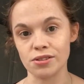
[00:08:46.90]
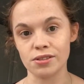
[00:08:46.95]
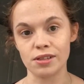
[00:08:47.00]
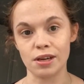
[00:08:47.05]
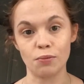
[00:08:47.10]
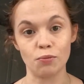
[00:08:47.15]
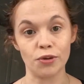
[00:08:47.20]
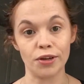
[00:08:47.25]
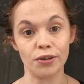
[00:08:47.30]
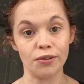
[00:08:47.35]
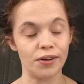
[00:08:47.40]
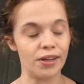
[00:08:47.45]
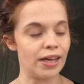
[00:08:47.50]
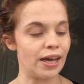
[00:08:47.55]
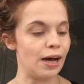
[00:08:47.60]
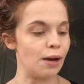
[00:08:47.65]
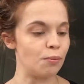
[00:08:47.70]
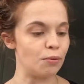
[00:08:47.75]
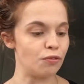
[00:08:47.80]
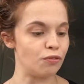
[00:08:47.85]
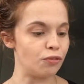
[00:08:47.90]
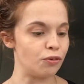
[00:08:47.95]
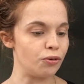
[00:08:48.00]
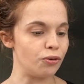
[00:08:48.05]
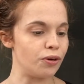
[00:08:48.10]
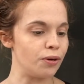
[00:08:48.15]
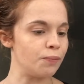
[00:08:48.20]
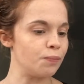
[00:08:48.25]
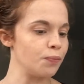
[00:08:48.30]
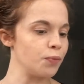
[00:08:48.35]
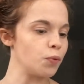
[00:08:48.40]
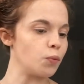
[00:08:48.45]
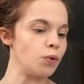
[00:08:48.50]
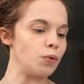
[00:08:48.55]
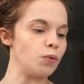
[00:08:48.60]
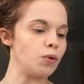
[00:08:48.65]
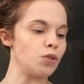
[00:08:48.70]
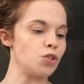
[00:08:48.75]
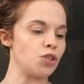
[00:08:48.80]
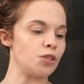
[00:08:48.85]
I'm really happy for her
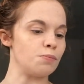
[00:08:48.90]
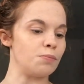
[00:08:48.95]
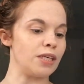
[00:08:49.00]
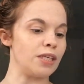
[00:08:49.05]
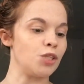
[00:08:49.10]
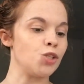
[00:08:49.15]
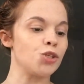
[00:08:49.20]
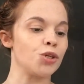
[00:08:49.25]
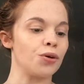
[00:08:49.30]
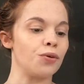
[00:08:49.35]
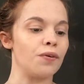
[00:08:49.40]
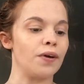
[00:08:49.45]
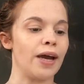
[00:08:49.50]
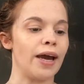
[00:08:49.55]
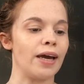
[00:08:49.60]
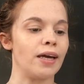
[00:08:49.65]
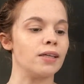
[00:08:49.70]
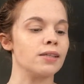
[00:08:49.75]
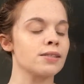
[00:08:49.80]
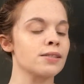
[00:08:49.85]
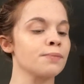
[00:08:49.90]
with what she's managed to create.